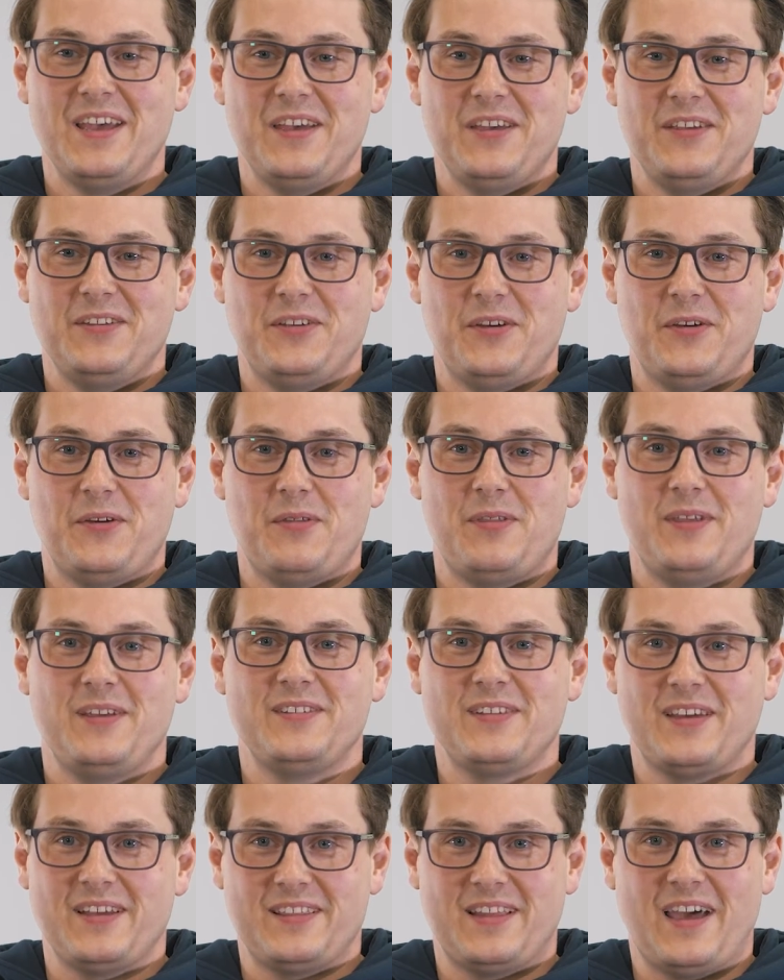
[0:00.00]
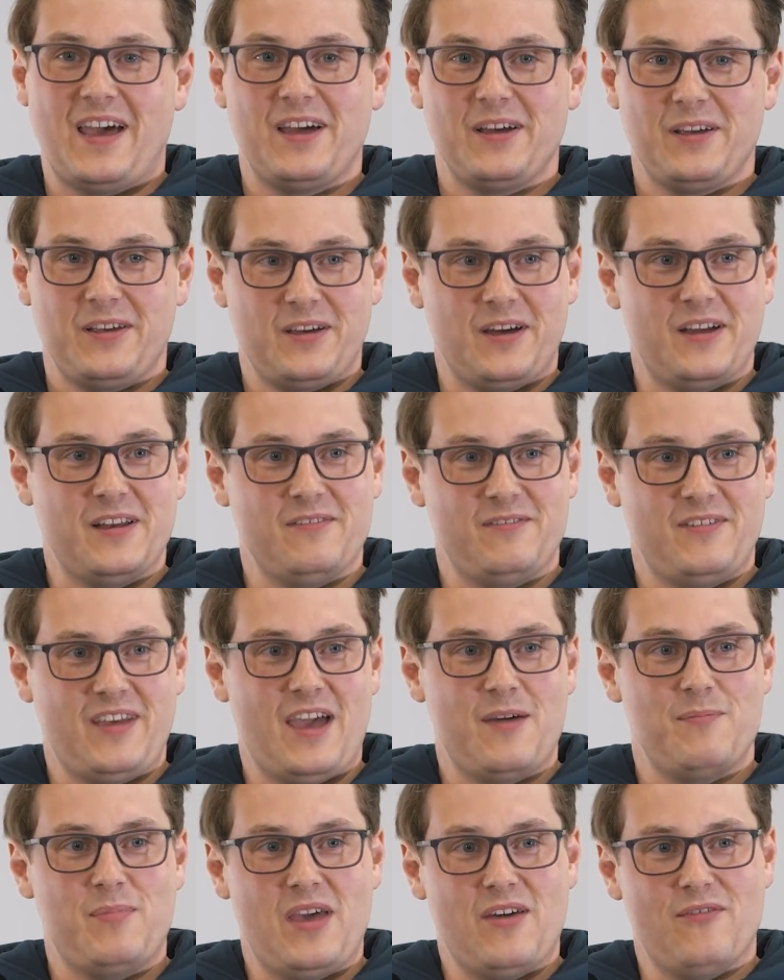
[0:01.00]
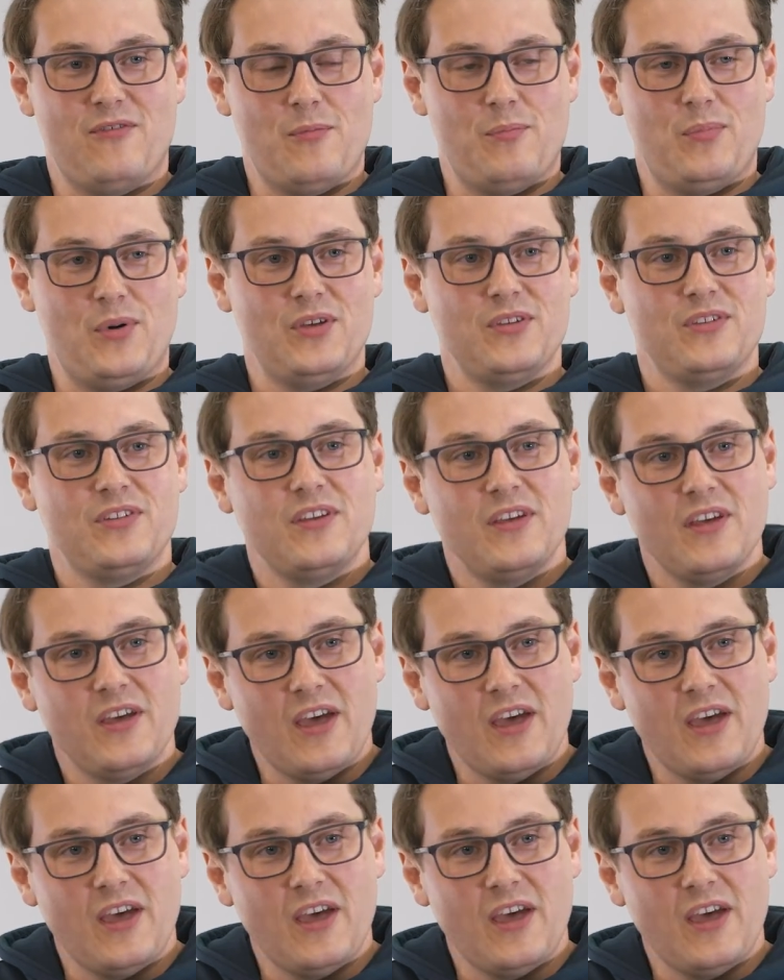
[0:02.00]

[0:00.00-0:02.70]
So things like that kind of get a bit of a buzz,